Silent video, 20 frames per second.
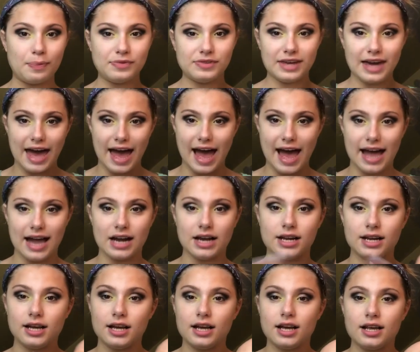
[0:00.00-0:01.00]
to
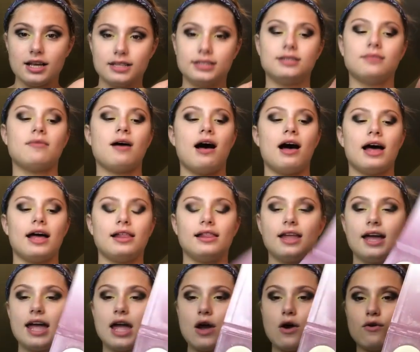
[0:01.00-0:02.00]
add some
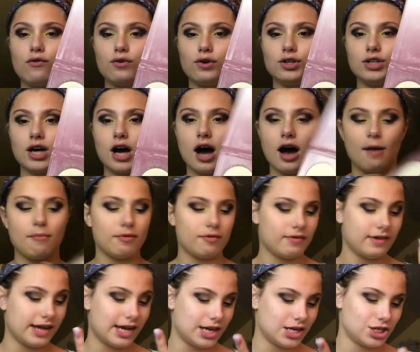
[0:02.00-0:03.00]
highlight over top
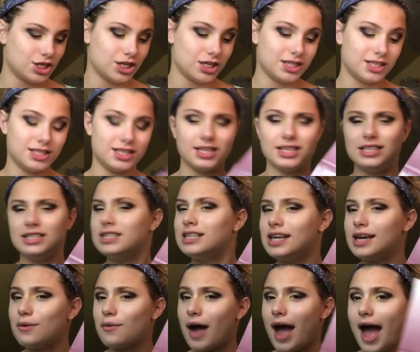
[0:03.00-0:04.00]
of it just to
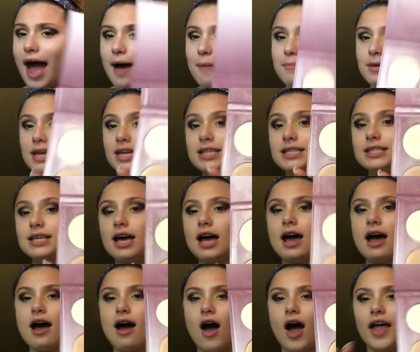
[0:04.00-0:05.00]
see what happens.
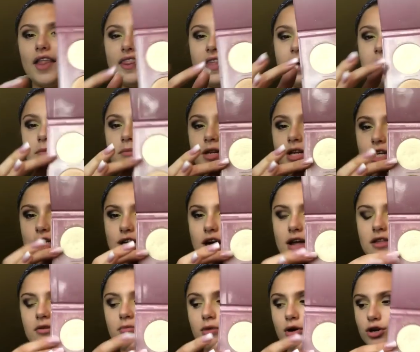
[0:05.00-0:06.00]
I think I'm gonna
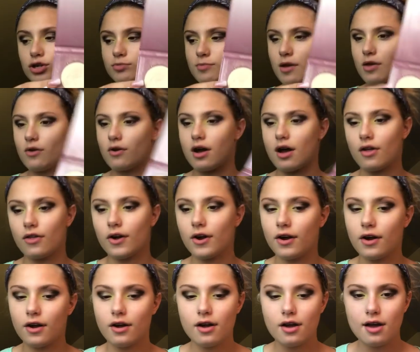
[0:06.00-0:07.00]
try the marshmallow
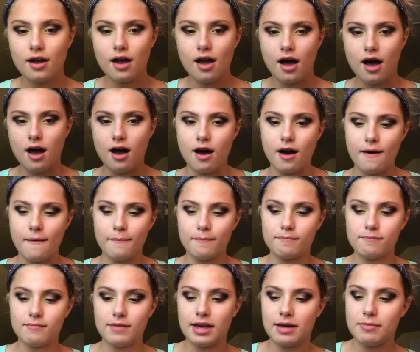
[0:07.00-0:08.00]
color.
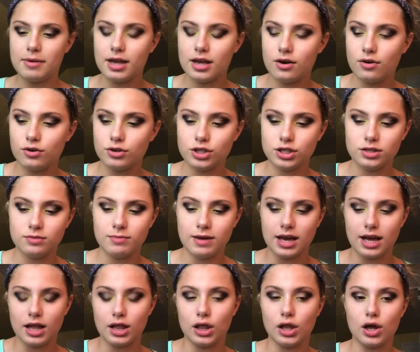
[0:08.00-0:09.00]
Maybe it'll just
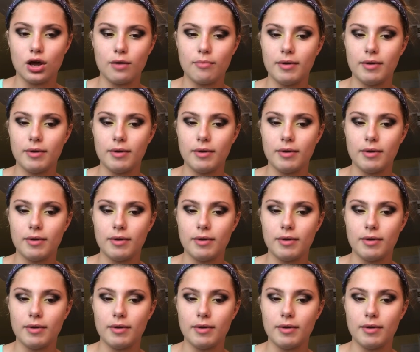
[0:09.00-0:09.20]
make it look